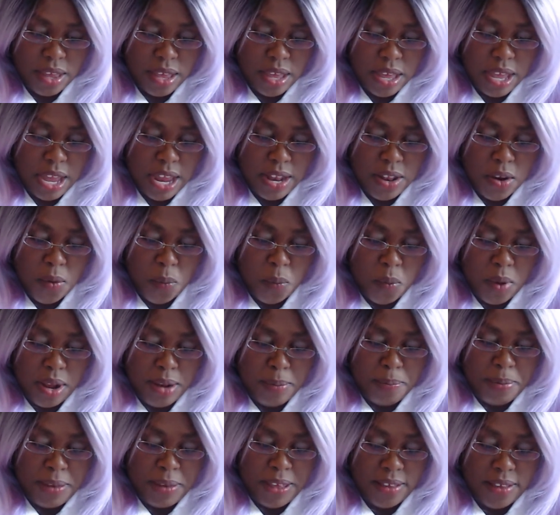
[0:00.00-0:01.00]
And the
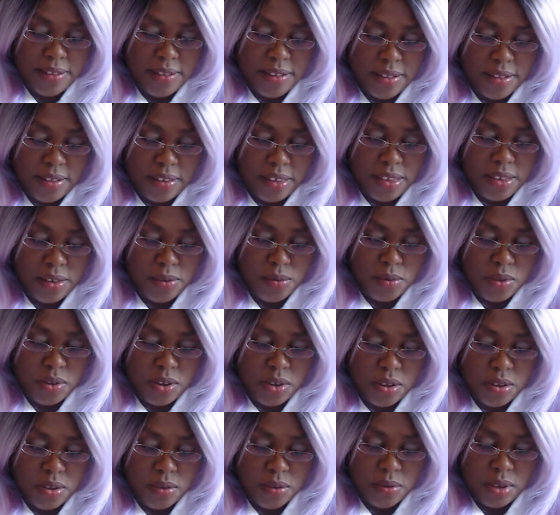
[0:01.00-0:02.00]
one piece is cute
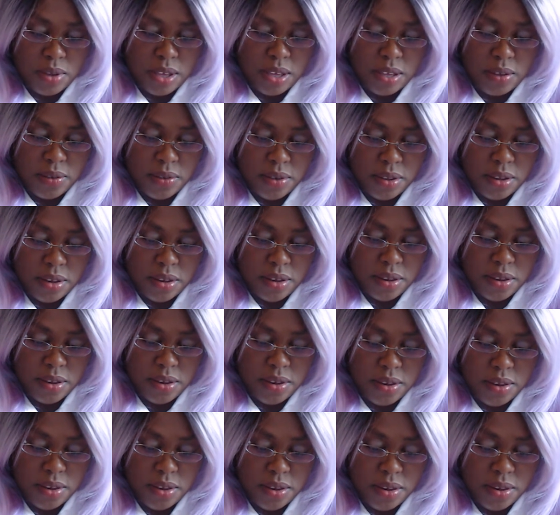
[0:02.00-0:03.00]
too. Hang
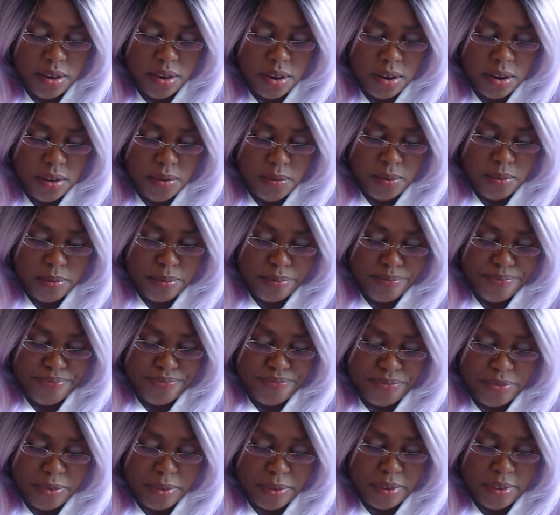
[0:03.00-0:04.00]

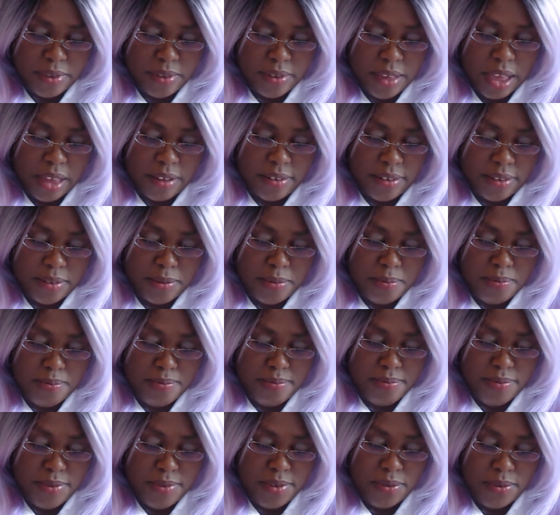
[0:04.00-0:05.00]
on. I'll just
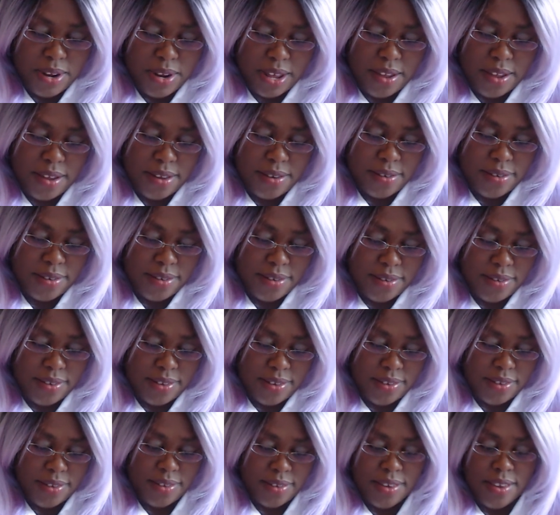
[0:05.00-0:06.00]
do that
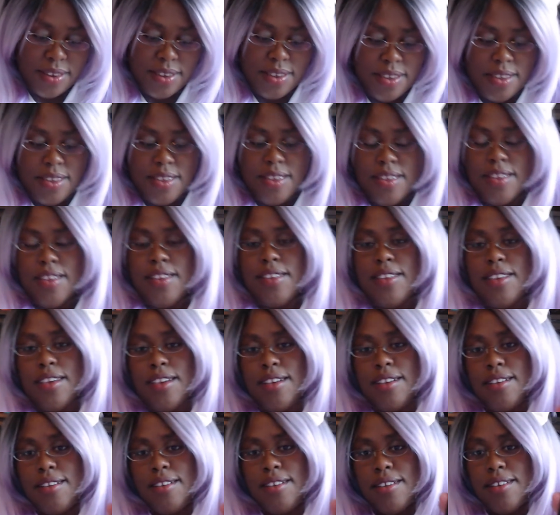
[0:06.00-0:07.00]
because, yeah,
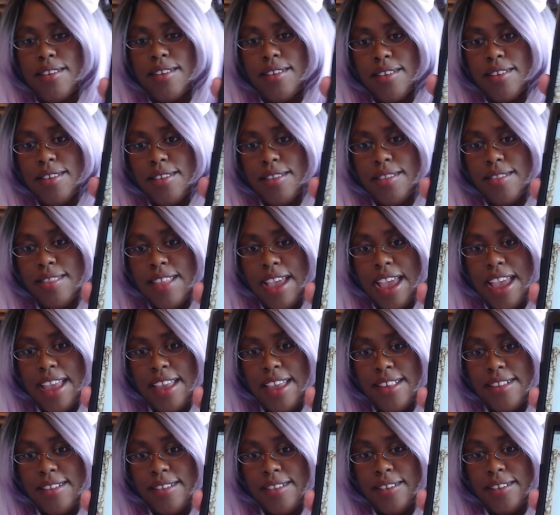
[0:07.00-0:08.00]
that
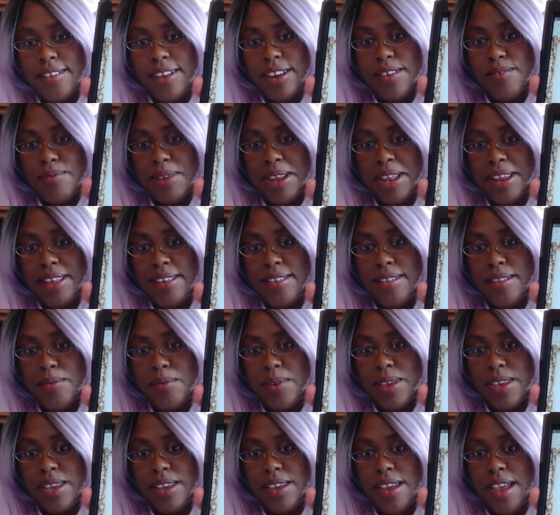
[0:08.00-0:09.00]
is looking really
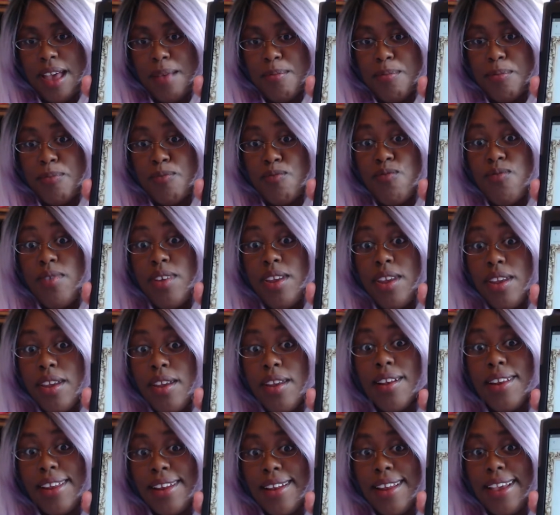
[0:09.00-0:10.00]
sweet. I'm
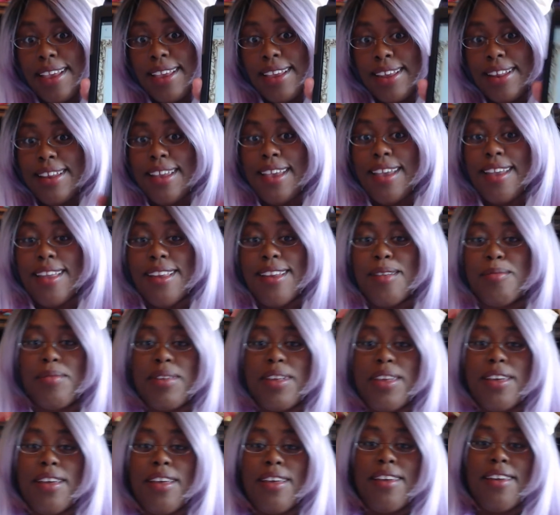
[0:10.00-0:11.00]
really liking it, and I'm
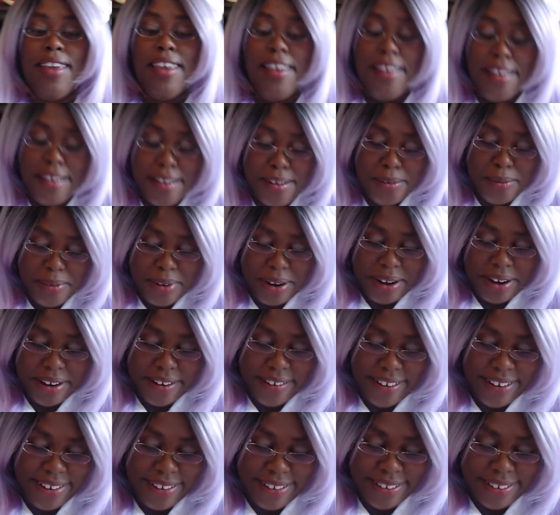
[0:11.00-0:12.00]
like, I can't
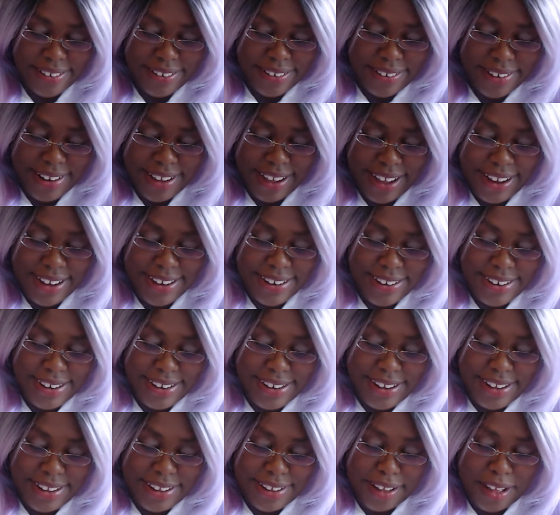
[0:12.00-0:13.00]
wear it. It's not in
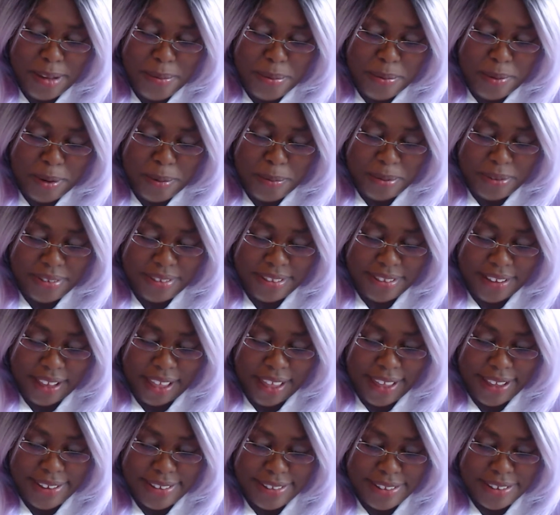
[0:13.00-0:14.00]
any comparable
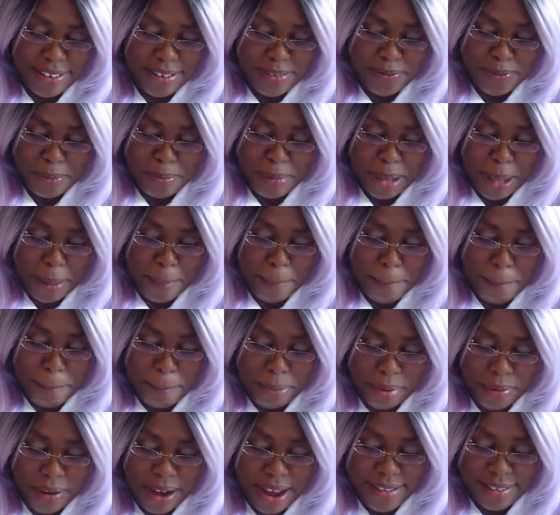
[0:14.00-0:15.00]
sizes for my
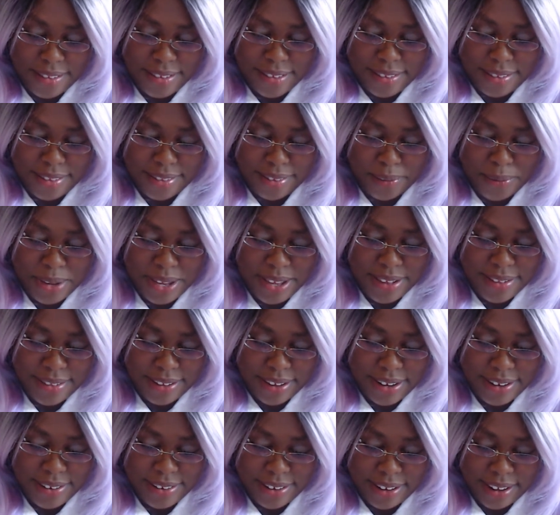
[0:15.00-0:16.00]
breasts to squeeze
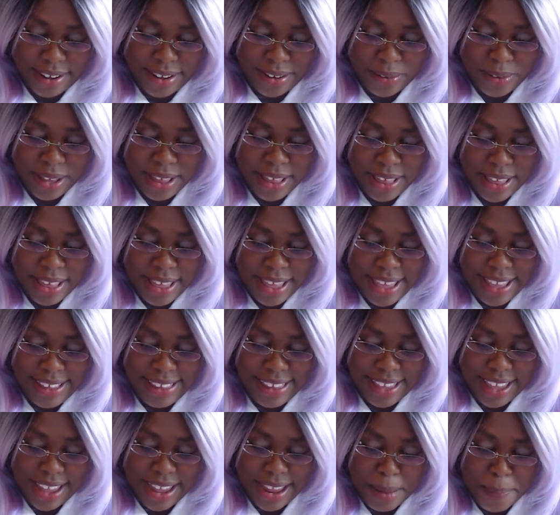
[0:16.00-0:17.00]
into.
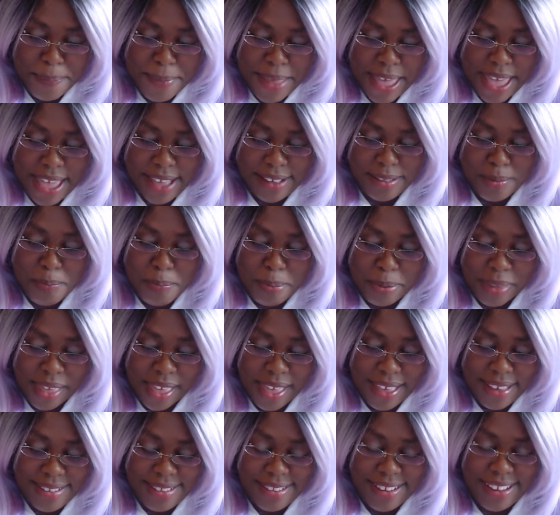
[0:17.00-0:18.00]
Yeah, max
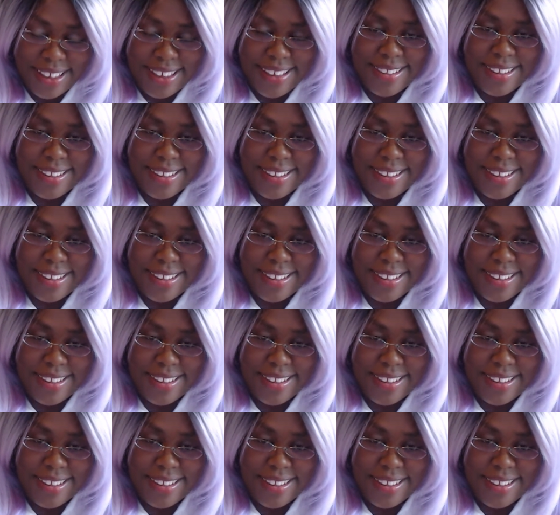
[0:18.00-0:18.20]
bust is